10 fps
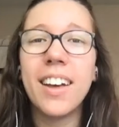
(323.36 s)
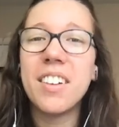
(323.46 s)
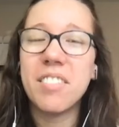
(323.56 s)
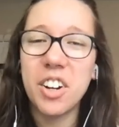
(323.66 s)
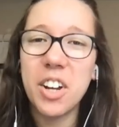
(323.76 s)

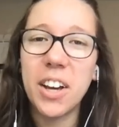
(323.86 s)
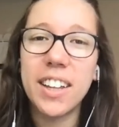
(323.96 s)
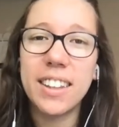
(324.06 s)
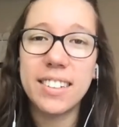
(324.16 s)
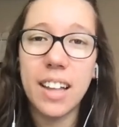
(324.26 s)
Very
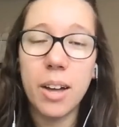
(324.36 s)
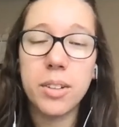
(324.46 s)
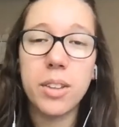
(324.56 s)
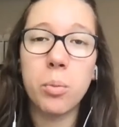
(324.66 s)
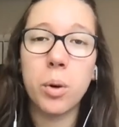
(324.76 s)
good. The sounds
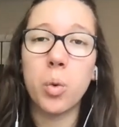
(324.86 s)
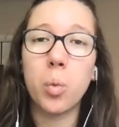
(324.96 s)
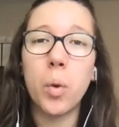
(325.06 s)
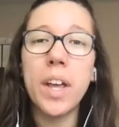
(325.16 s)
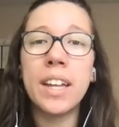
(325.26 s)
in the word
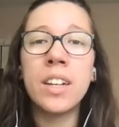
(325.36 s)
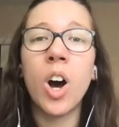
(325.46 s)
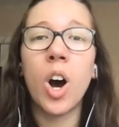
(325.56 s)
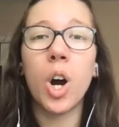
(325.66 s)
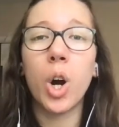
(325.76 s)
win
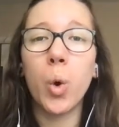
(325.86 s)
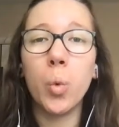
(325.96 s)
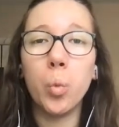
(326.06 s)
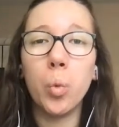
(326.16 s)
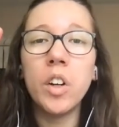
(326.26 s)
are
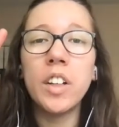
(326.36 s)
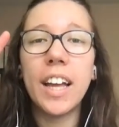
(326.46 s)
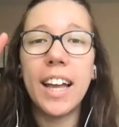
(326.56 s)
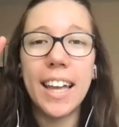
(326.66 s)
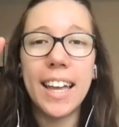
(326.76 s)
w,
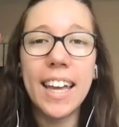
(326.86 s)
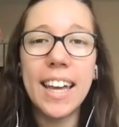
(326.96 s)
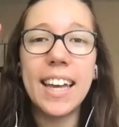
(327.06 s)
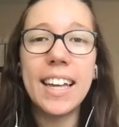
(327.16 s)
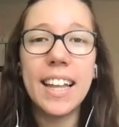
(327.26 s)

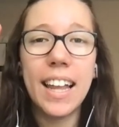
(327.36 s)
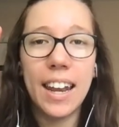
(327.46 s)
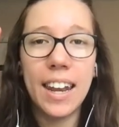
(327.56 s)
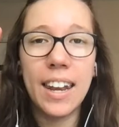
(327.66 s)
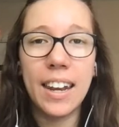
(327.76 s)
I,
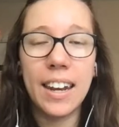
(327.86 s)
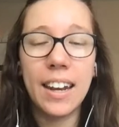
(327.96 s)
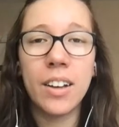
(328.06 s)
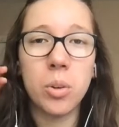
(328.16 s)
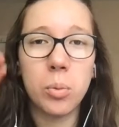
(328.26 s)
n.
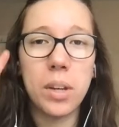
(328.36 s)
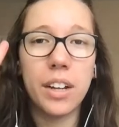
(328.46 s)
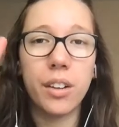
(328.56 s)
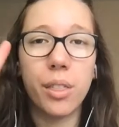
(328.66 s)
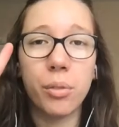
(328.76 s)
We hear
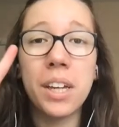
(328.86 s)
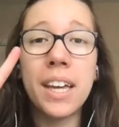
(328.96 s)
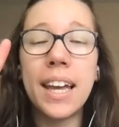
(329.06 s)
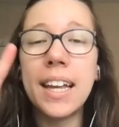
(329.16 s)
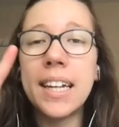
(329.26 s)
three
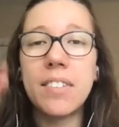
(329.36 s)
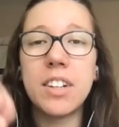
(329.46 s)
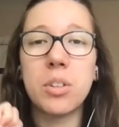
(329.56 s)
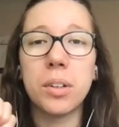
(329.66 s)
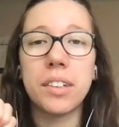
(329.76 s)

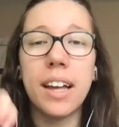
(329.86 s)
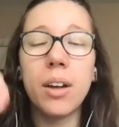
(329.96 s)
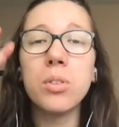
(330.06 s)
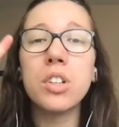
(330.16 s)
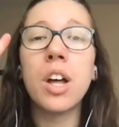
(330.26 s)
individual
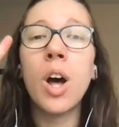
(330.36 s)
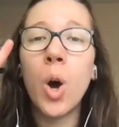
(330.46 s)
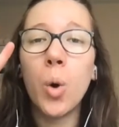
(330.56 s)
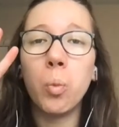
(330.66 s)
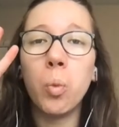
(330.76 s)
sounds,
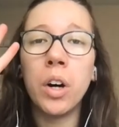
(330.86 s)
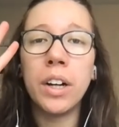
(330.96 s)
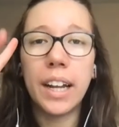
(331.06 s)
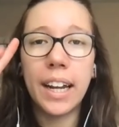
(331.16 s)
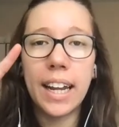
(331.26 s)
w,
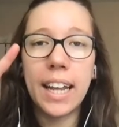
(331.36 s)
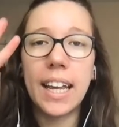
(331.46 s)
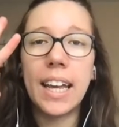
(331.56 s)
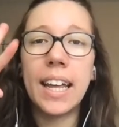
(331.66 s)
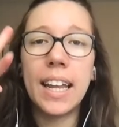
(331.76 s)

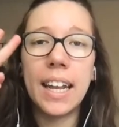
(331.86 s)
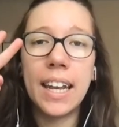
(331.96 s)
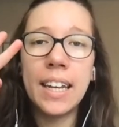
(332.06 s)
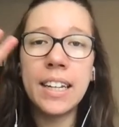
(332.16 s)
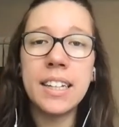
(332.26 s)
I,
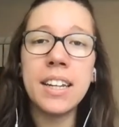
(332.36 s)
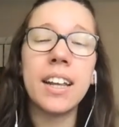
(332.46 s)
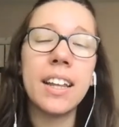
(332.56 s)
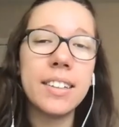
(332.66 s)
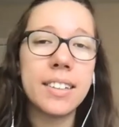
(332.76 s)
n,
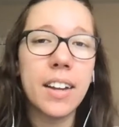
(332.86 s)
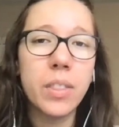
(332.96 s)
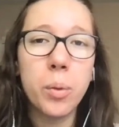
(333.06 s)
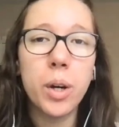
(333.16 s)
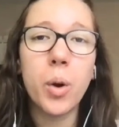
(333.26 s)
inside the
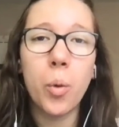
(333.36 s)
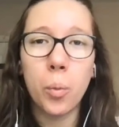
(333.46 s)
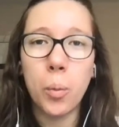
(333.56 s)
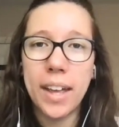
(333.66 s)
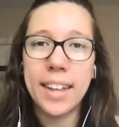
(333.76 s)
word
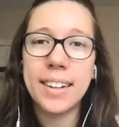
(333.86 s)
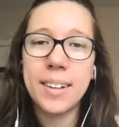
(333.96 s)
win.